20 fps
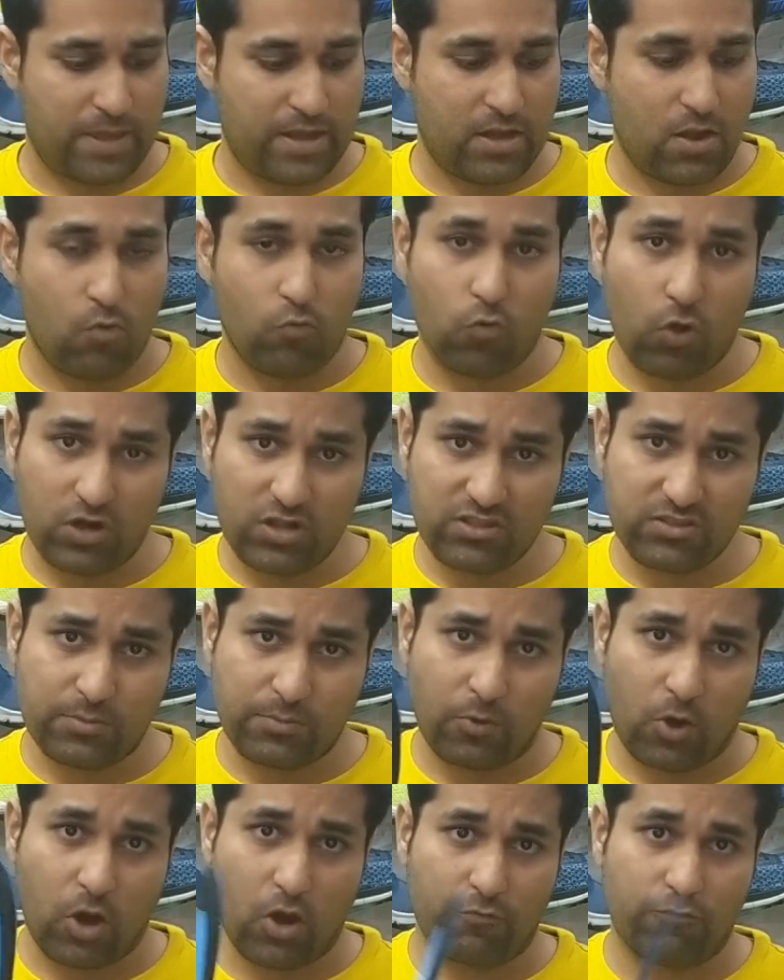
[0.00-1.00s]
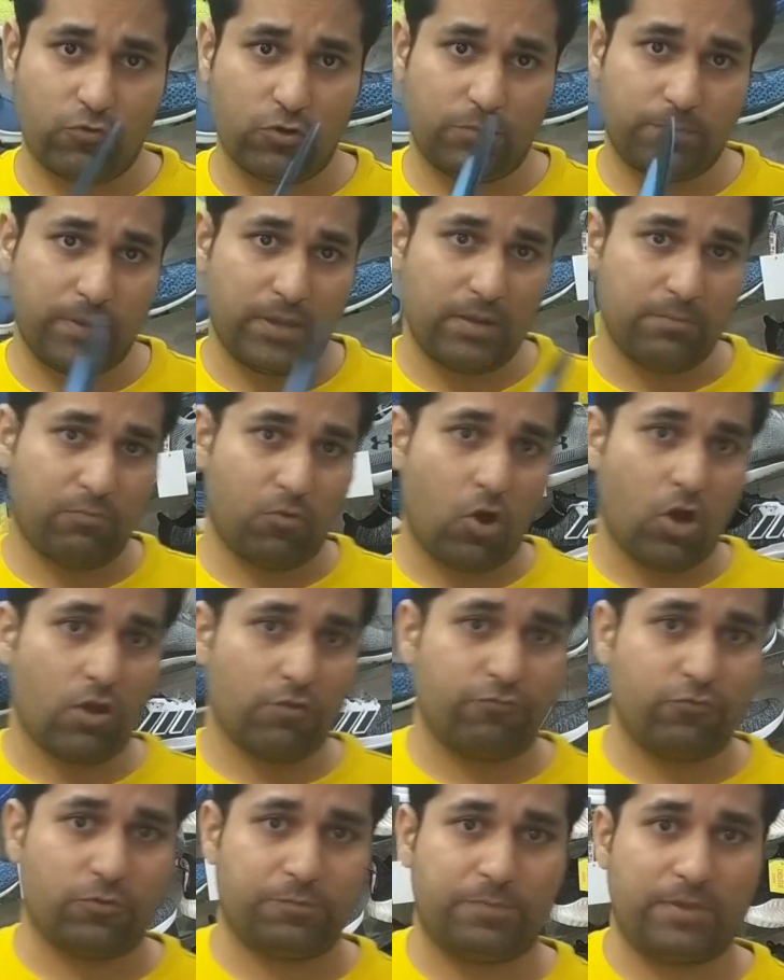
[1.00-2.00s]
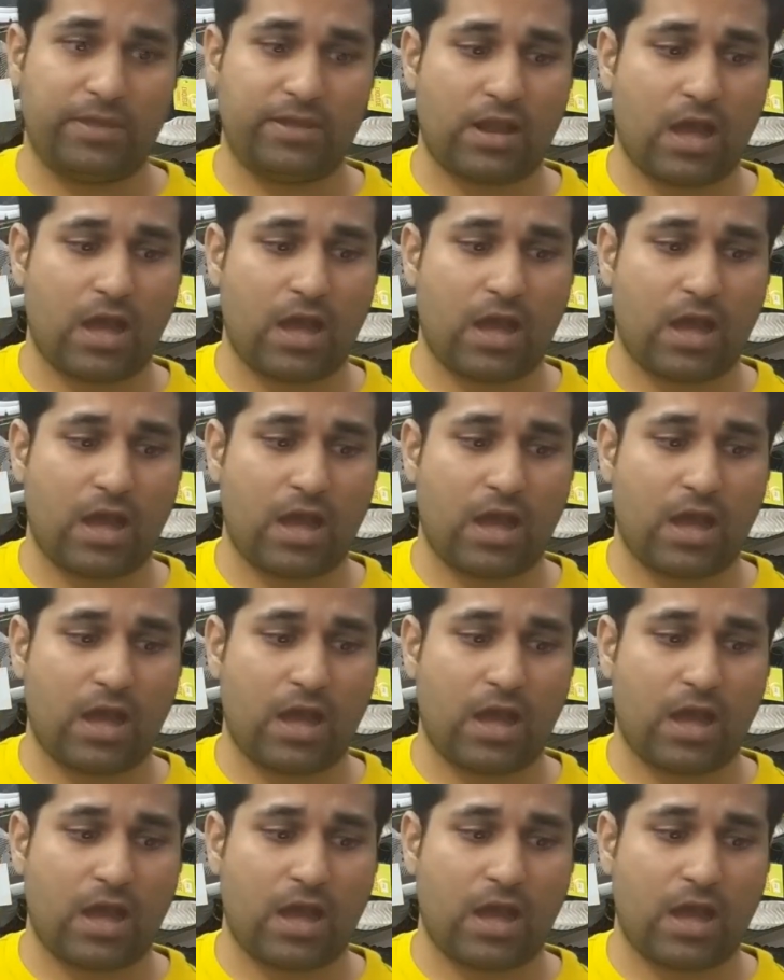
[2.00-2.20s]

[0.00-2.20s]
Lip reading: Now, what is the ball of foot pain? Ball of foot pain